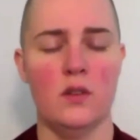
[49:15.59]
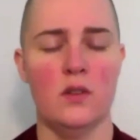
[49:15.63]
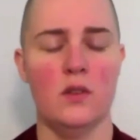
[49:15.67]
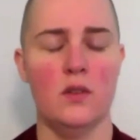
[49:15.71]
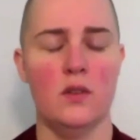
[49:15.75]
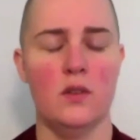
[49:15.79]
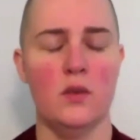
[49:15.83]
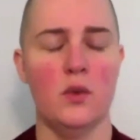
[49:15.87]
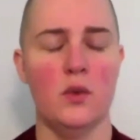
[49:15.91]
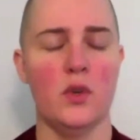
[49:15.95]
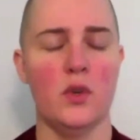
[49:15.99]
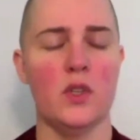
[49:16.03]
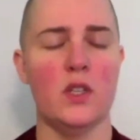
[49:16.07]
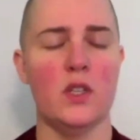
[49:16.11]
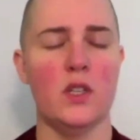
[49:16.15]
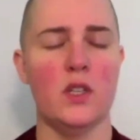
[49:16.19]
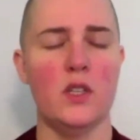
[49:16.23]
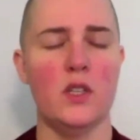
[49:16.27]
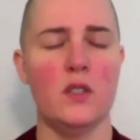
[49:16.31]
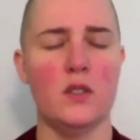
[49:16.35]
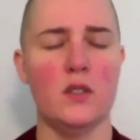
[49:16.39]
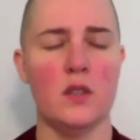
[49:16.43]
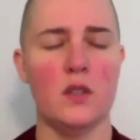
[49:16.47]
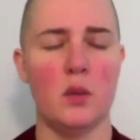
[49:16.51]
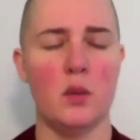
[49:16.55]
Or at
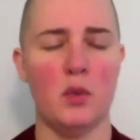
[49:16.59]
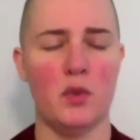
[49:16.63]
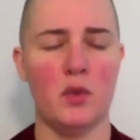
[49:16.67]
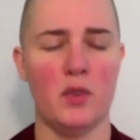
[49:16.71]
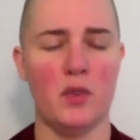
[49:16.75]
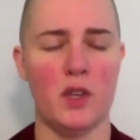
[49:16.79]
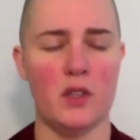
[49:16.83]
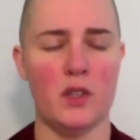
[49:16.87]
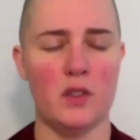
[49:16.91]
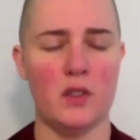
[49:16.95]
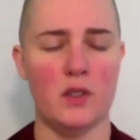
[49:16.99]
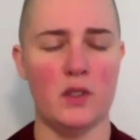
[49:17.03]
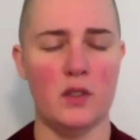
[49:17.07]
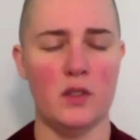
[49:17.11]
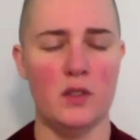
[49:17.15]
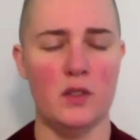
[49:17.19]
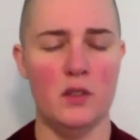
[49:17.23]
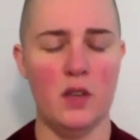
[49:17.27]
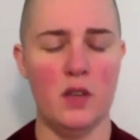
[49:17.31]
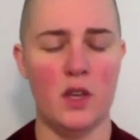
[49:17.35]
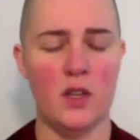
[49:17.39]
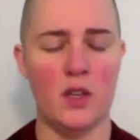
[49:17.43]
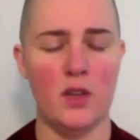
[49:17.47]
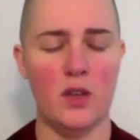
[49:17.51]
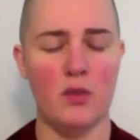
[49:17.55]
least some of it
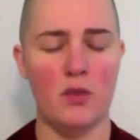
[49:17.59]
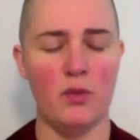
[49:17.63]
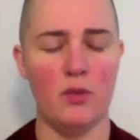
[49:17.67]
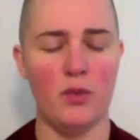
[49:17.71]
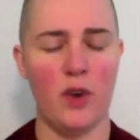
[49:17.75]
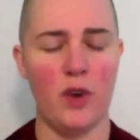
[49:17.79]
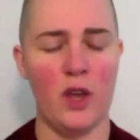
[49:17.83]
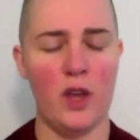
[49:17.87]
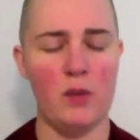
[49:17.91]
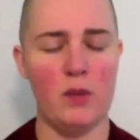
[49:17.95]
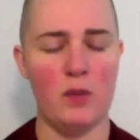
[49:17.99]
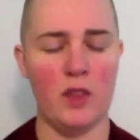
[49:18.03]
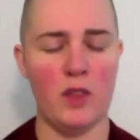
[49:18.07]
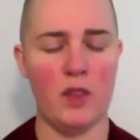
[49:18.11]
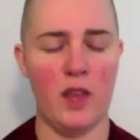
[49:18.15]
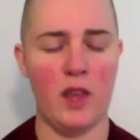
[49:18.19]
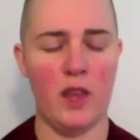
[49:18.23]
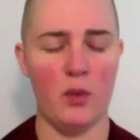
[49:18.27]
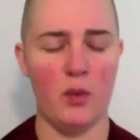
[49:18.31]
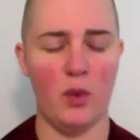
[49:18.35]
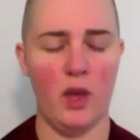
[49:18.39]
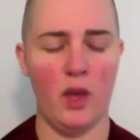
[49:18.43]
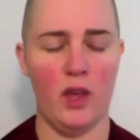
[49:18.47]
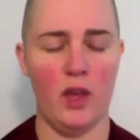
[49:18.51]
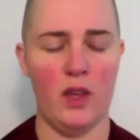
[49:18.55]
can you frame in that
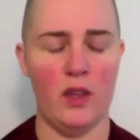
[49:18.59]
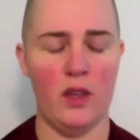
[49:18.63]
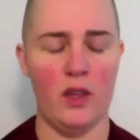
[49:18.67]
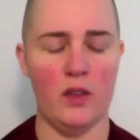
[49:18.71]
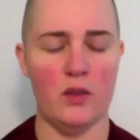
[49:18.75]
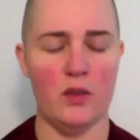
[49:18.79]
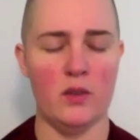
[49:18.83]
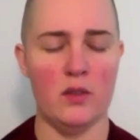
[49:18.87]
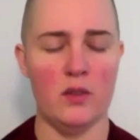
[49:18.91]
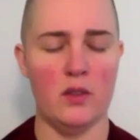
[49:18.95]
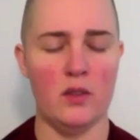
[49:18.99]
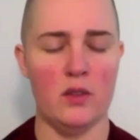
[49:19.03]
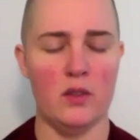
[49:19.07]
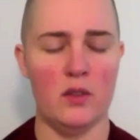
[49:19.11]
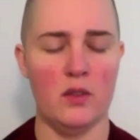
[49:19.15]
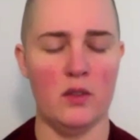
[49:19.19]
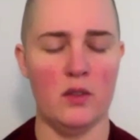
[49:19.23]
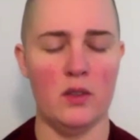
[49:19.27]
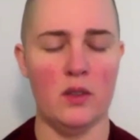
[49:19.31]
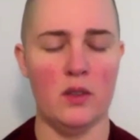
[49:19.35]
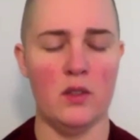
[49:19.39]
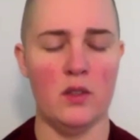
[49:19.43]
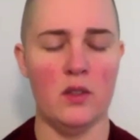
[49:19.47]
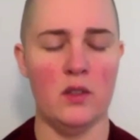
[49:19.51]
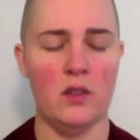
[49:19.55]
way,
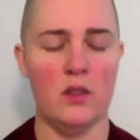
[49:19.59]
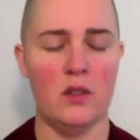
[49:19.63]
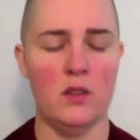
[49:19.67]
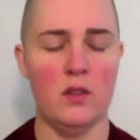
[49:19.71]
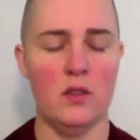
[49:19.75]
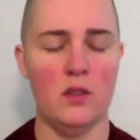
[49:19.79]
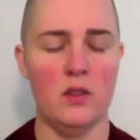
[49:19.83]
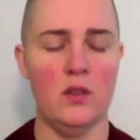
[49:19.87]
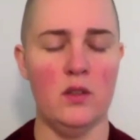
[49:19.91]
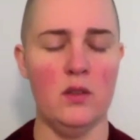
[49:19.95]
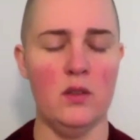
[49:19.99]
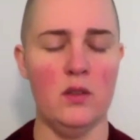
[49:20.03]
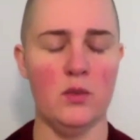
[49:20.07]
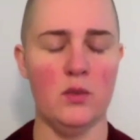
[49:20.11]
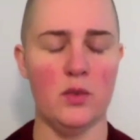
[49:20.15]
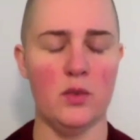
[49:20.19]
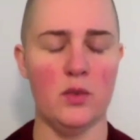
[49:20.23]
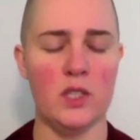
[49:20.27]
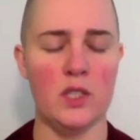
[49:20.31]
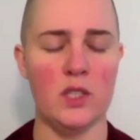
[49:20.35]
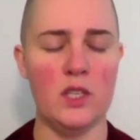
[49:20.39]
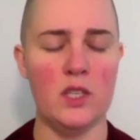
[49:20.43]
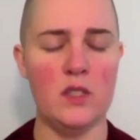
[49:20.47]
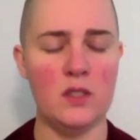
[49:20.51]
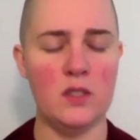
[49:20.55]

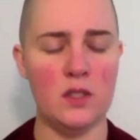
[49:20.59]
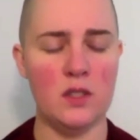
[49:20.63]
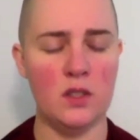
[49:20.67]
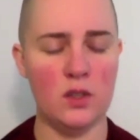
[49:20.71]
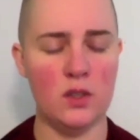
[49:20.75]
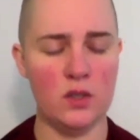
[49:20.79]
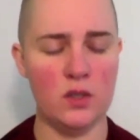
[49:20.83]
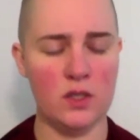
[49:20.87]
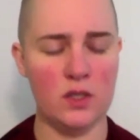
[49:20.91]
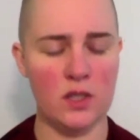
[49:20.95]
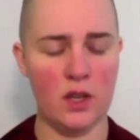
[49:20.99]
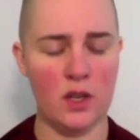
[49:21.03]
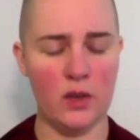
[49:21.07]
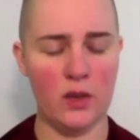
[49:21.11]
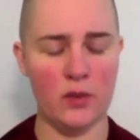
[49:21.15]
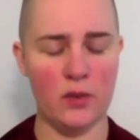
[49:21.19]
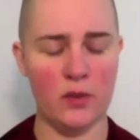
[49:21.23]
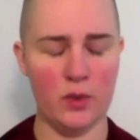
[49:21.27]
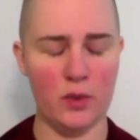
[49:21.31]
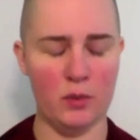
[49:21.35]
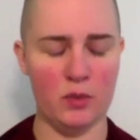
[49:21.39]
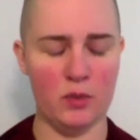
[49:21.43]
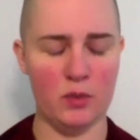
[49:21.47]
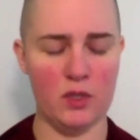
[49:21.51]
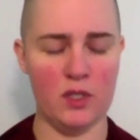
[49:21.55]
releasing yourself
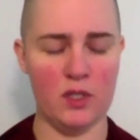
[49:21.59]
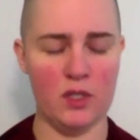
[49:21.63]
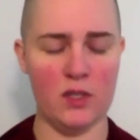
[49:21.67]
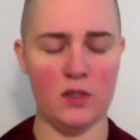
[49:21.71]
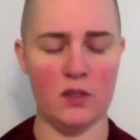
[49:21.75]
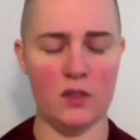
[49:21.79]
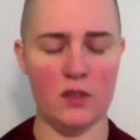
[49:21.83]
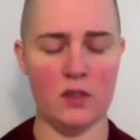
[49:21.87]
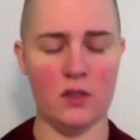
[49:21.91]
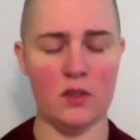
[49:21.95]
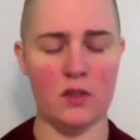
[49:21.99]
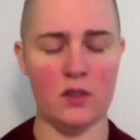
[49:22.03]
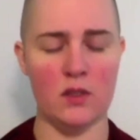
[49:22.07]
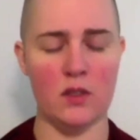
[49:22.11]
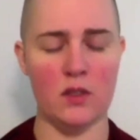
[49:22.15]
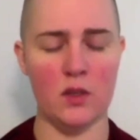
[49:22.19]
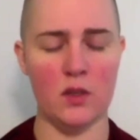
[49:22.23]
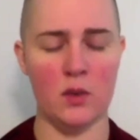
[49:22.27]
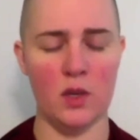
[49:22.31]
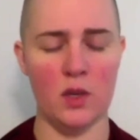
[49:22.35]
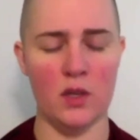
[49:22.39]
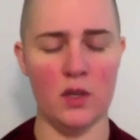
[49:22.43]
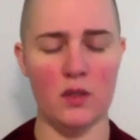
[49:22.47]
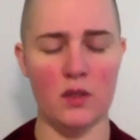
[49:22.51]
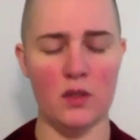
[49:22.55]
from resistance to
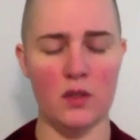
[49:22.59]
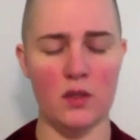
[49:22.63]
it.